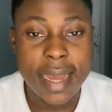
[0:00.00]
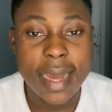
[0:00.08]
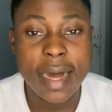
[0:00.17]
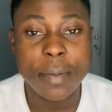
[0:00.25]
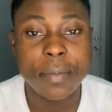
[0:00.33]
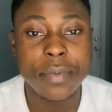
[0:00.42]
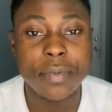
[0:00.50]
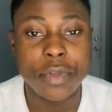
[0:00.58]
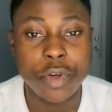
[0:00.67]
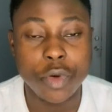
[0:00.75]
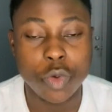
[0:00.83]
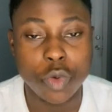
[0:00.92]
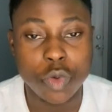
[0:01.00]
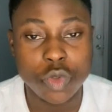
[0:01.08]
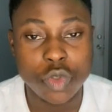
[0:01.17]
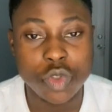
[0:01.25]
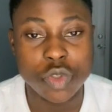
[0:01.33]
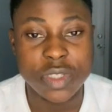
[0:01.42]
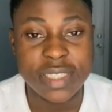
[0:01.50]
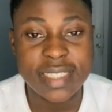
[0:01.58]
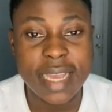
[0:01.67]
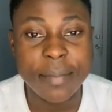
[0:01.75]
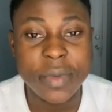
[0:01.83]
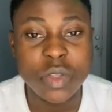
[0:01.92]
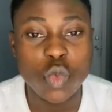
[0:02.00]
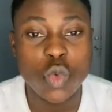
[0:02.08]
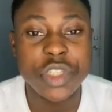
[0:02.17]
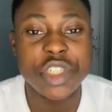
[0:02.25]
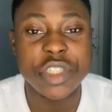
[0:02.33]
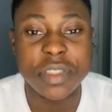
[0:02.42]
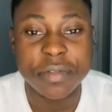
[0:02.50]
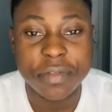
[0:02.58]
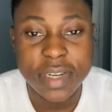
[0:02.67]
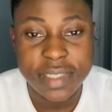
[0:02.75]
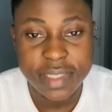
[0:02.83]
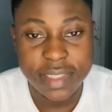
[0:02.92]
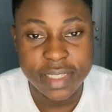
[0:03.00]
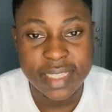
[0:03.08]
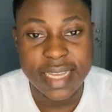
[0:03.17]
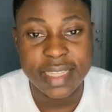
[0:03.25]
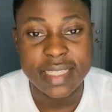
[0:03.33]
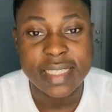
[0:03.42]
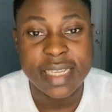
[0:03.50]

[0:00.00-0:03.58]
help you to determine which university that